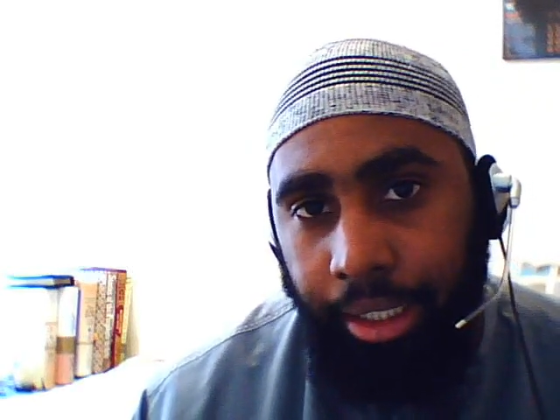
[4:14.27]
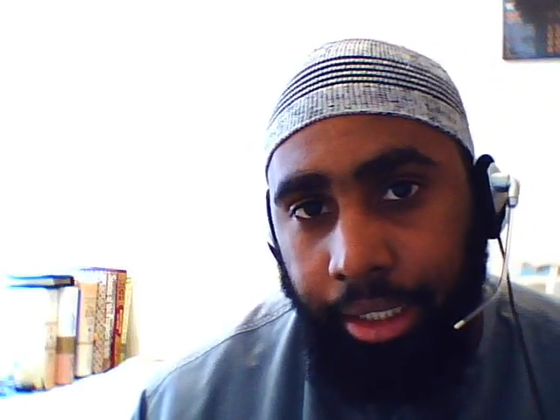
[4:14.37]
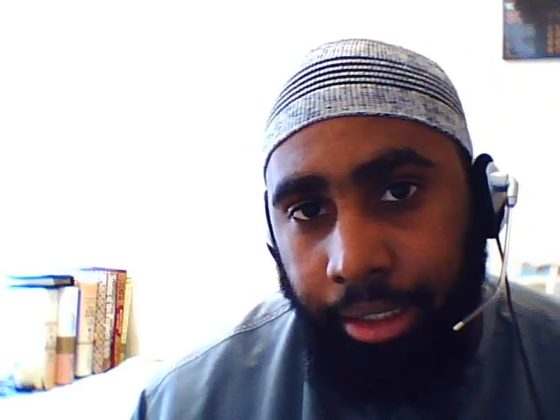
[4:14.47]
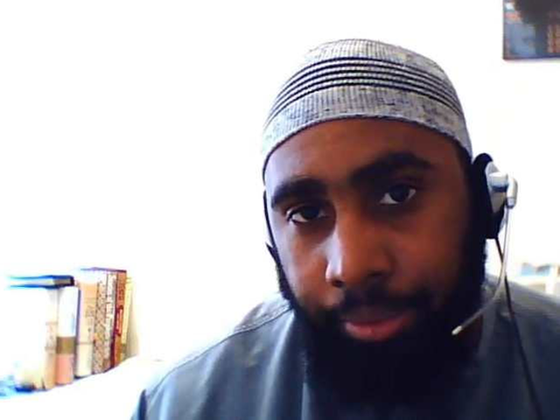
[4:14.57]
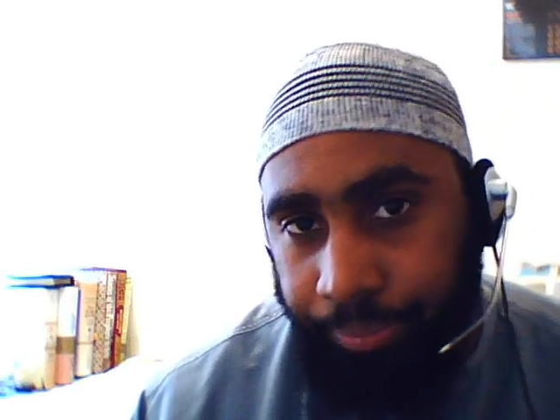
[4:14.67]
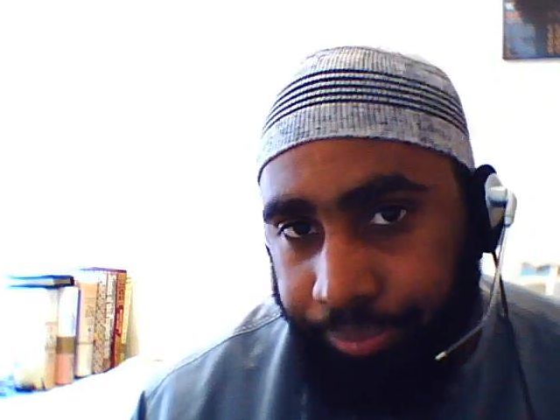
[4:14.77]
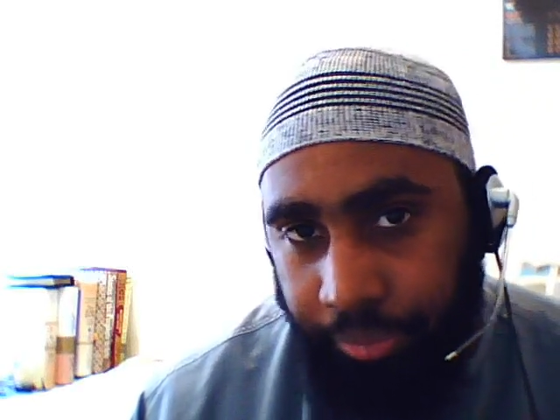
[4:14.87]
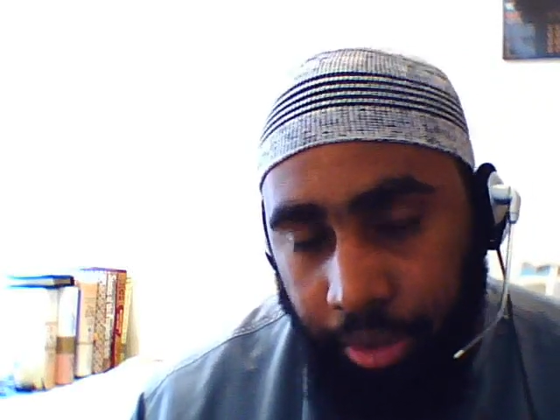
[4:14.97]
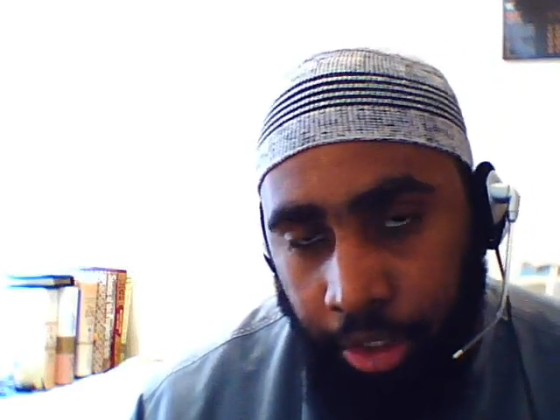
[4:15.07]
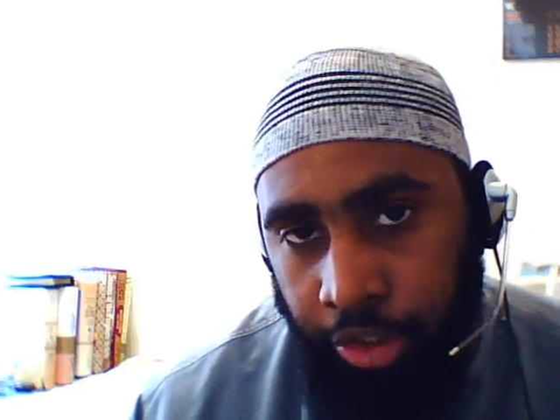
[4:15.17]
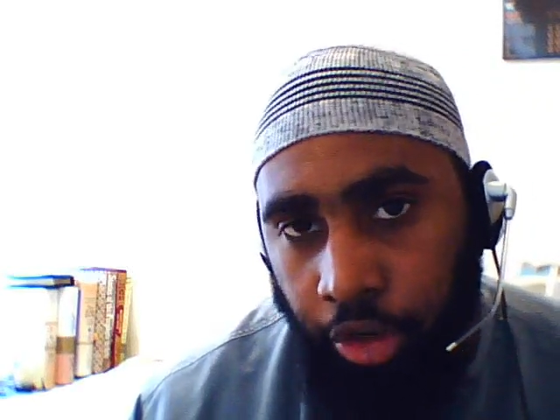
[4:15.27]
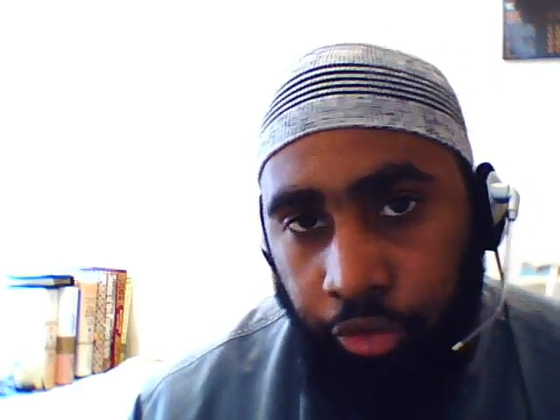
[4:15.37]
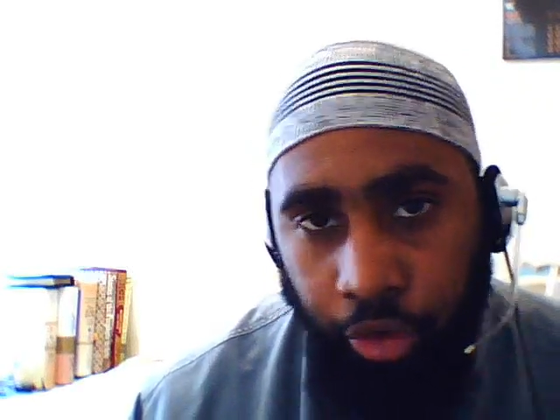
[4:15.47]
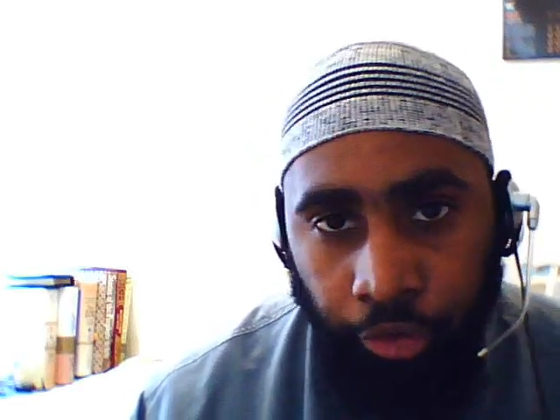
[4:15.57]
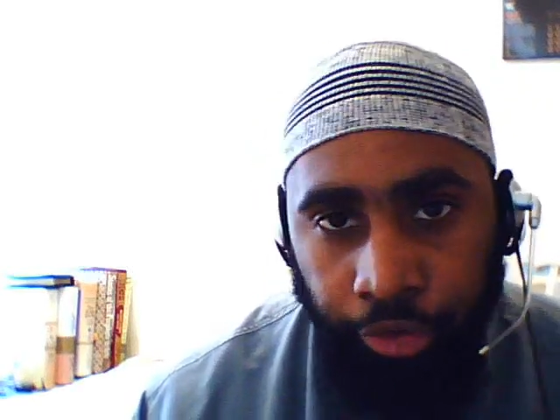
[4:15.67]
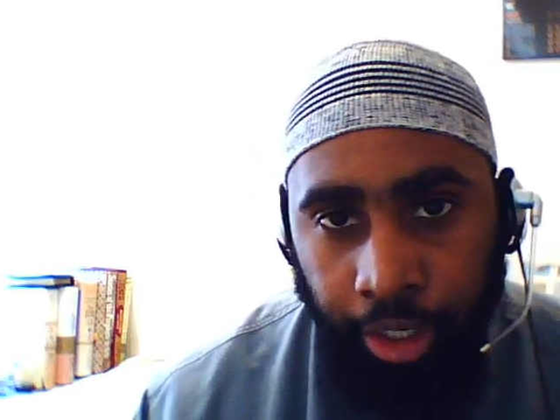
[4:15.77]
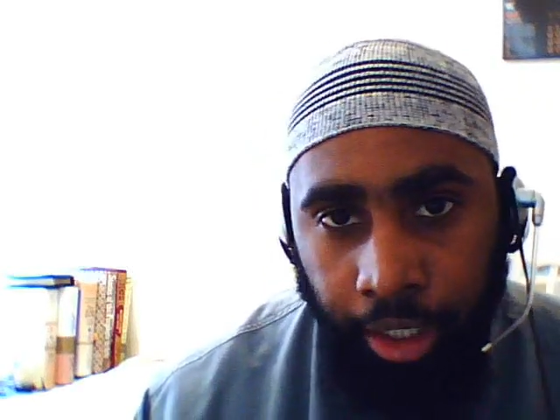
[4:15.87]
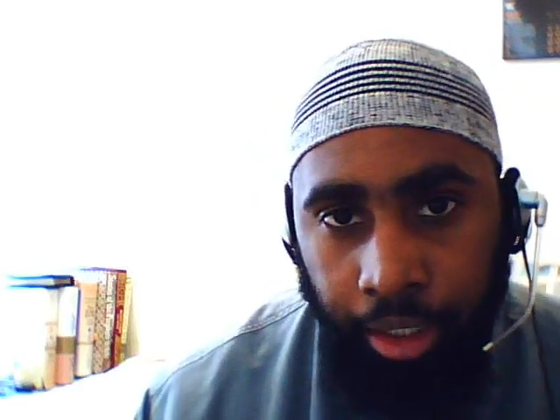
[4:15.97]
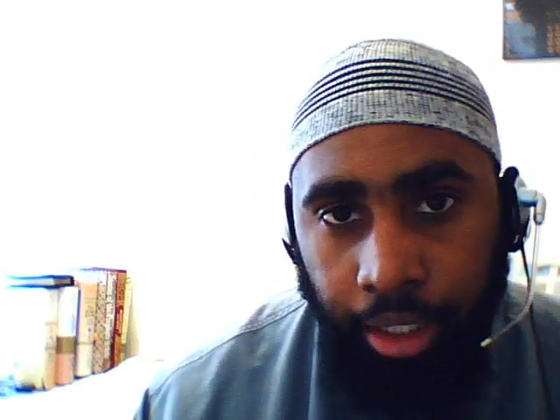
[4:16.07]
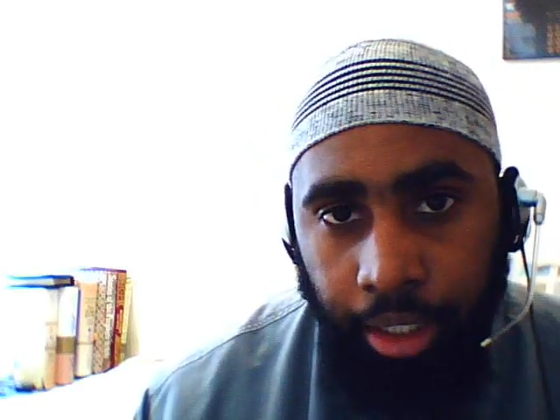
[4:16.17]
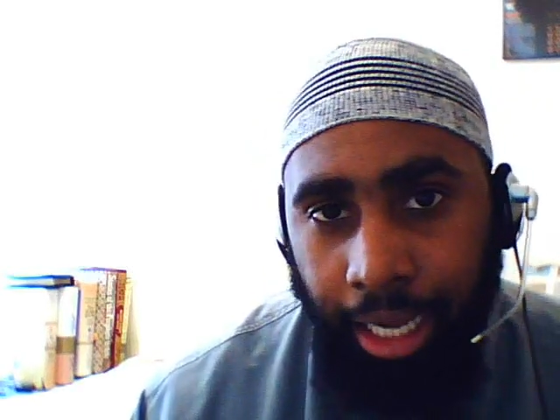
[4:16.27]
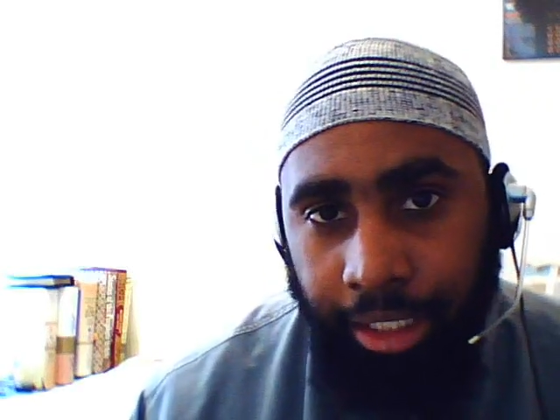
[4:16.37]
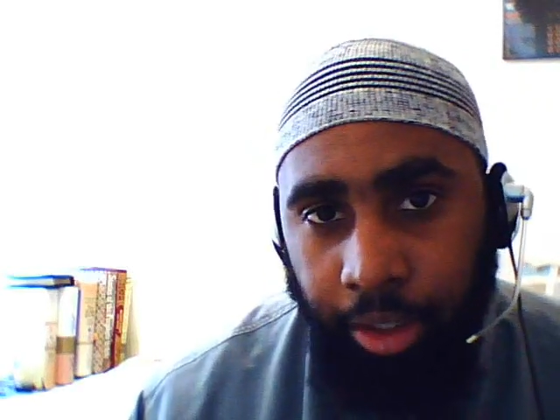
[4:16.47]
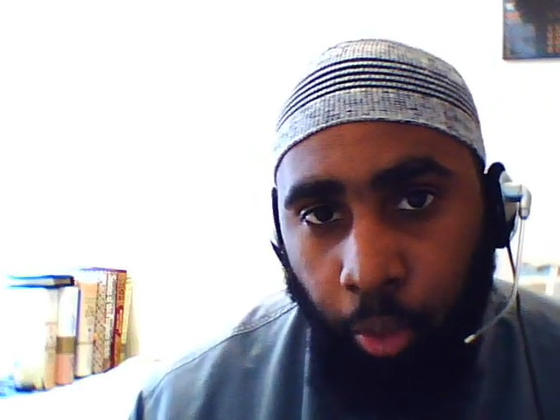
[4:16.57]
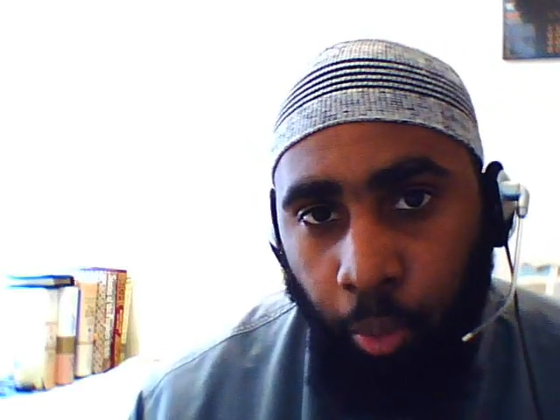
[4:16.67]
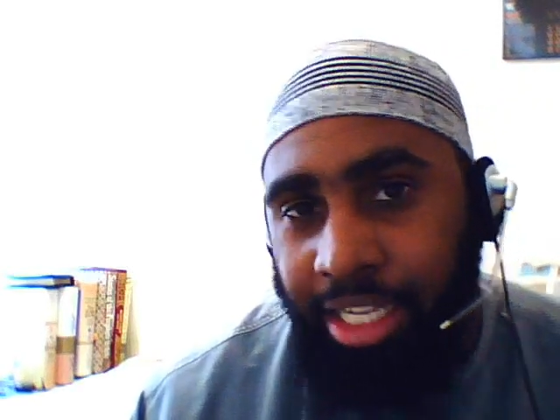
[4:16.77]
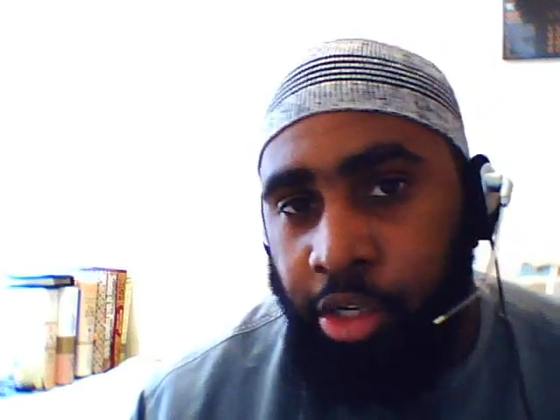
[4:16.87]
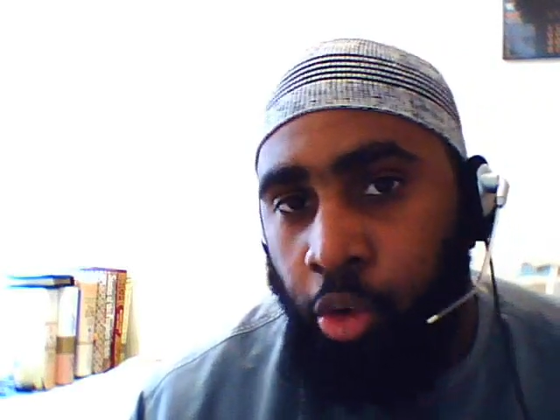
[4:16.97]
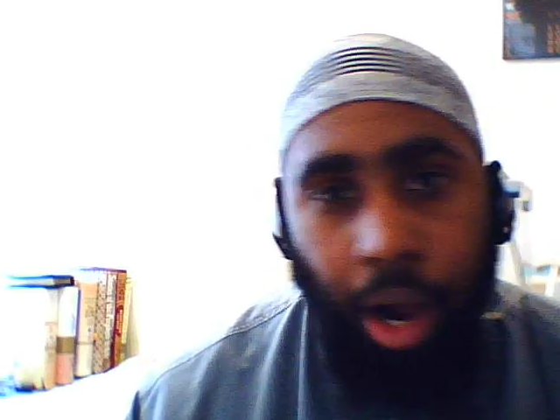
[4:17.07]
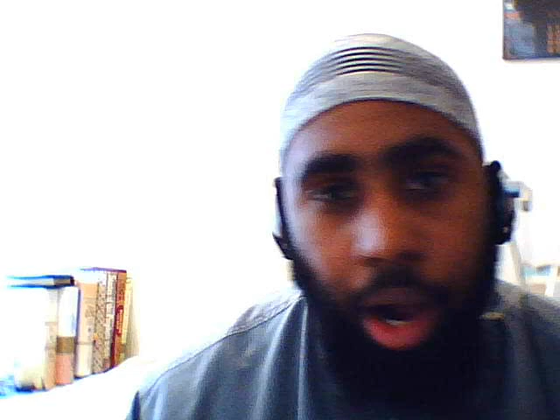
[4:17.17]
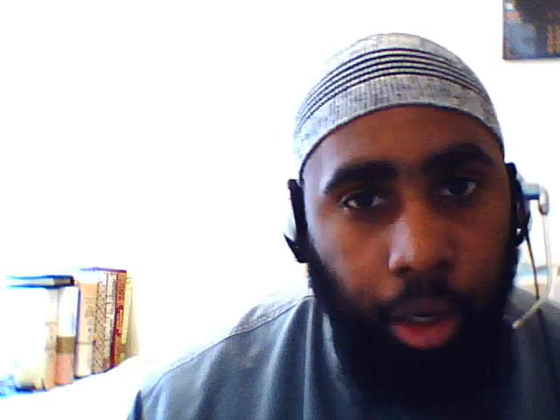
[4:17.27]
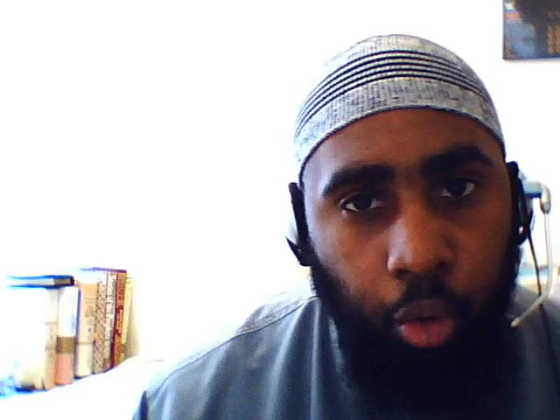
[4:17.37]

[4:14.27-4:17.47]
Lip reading: and so forth, yeah, and when he's caught